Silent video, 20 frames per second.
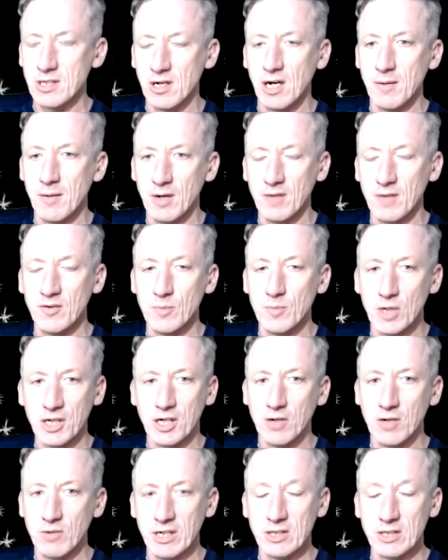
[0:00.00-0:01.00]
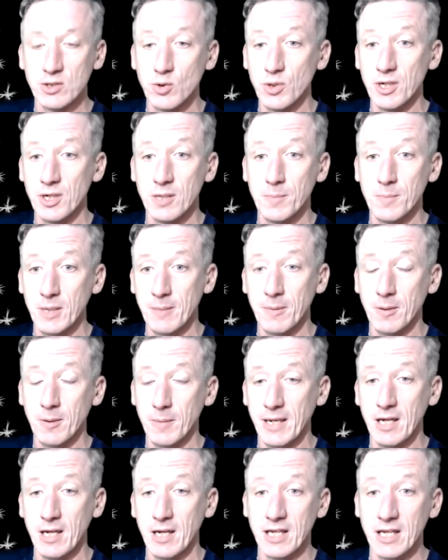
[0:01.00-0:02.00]
over my career talking to people
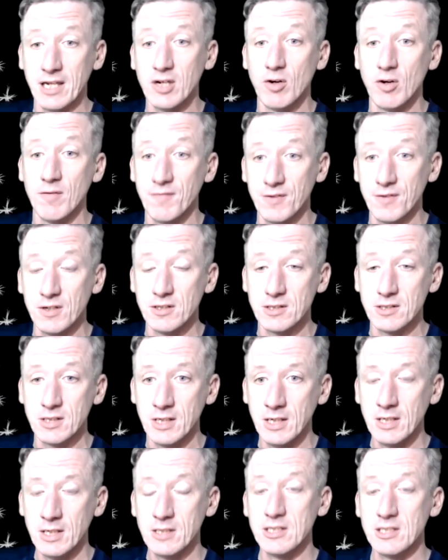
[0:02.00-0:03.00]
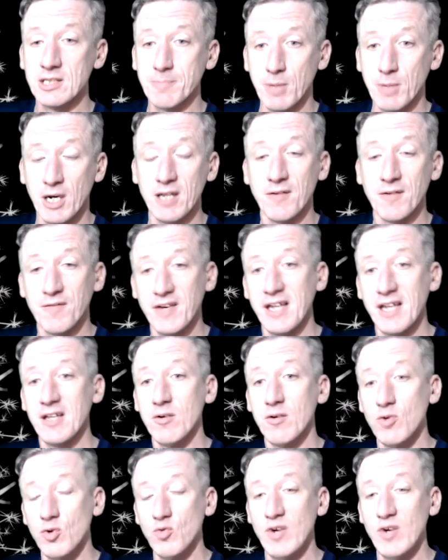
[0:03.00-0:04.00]
about their confidence, despite the fact they're
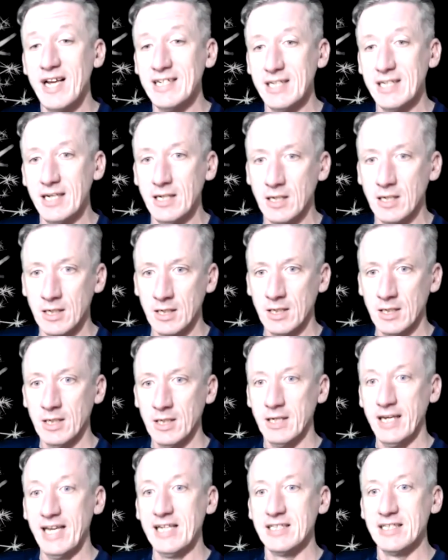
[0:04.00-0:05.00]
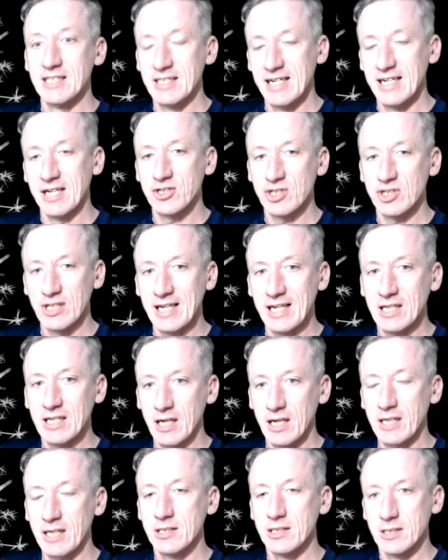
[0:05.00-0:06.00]
already international
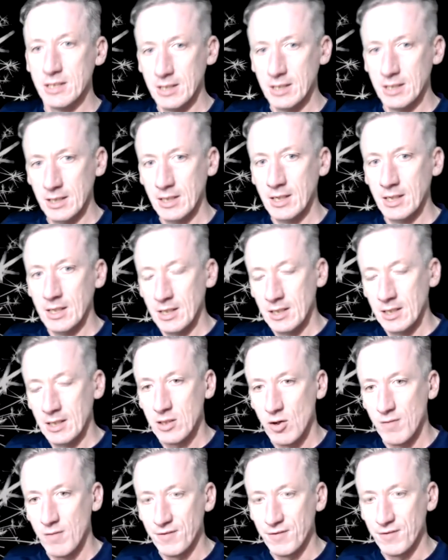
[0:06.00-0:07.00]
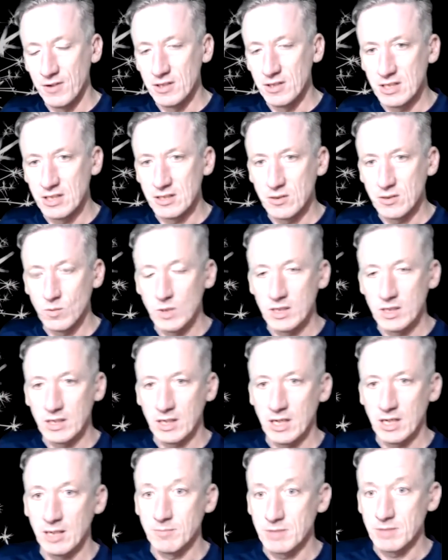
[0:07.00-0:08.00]
athletes. Confidence is the one that
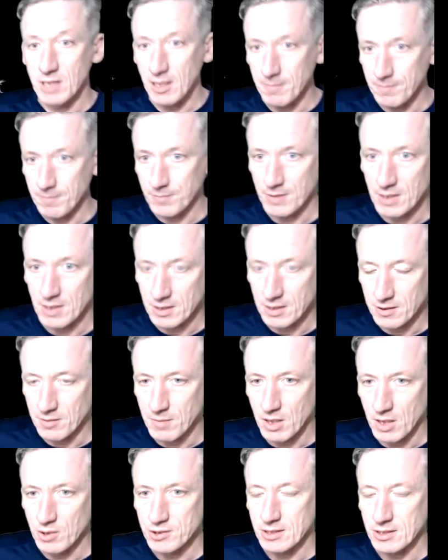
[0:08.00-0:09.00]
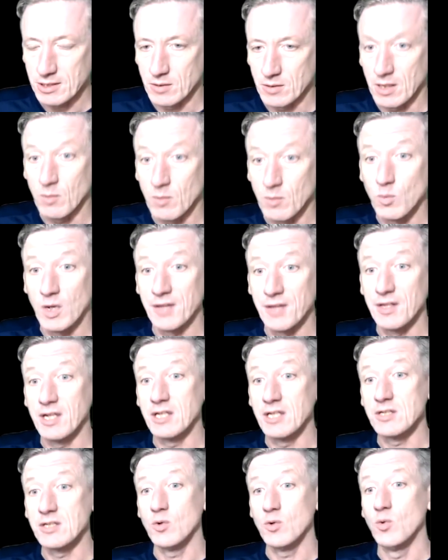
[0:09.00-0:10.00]
comes up the most, and one that
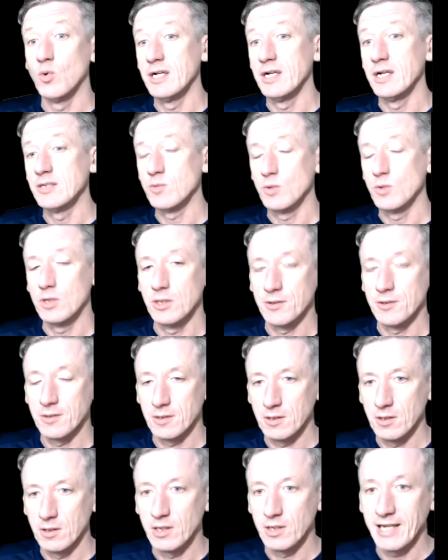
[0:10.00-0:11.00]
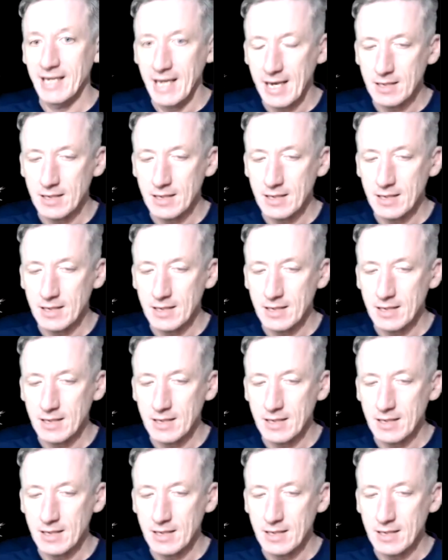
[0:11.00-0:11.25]
is always worth looking at.